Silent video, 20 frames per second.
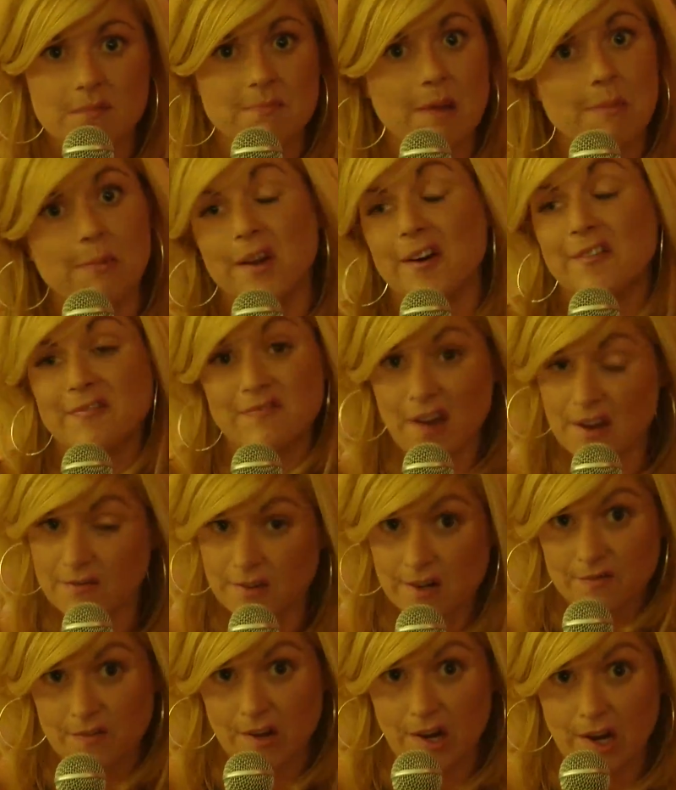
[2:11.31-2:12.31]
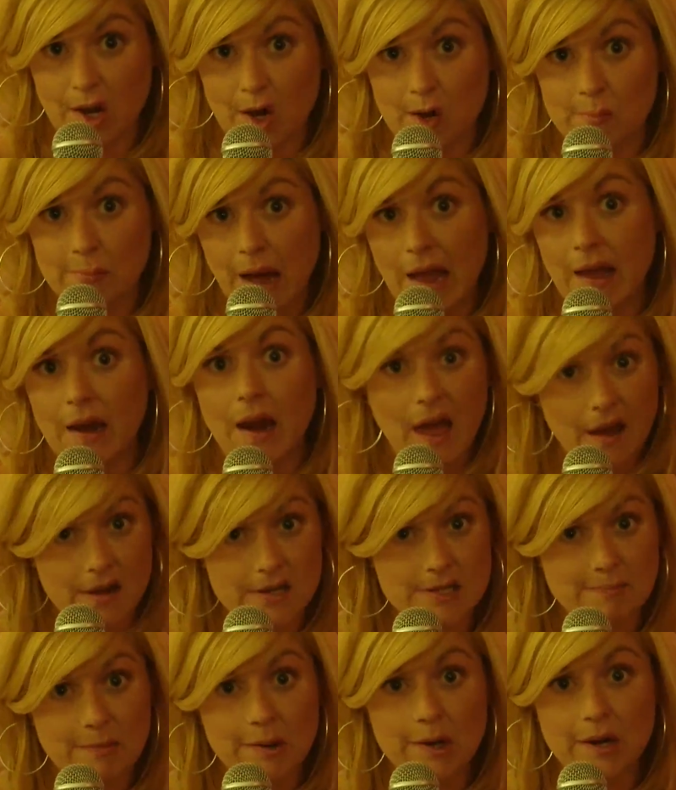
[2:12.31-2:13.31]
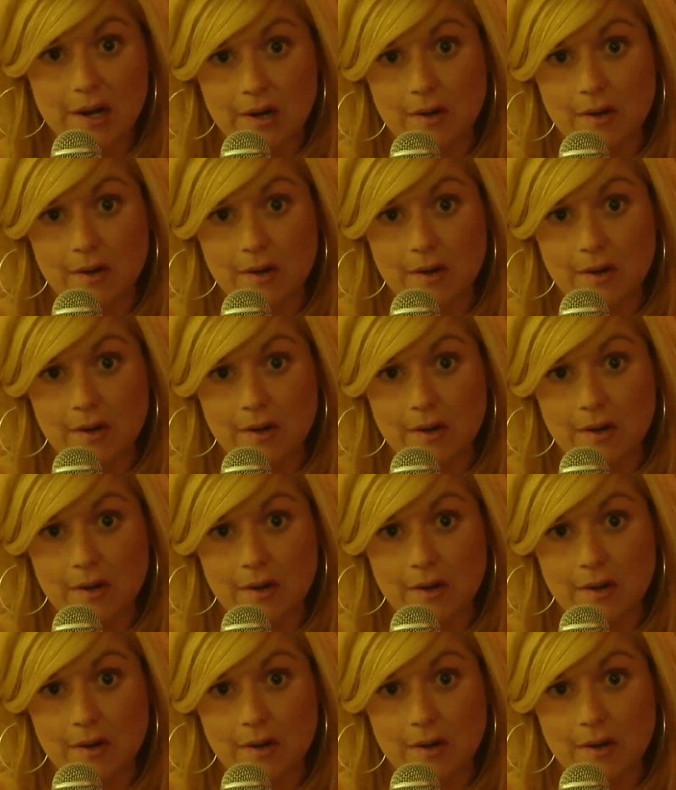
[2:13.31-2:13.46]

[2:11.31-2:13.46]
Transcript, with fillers: maybe your favorite video by an expert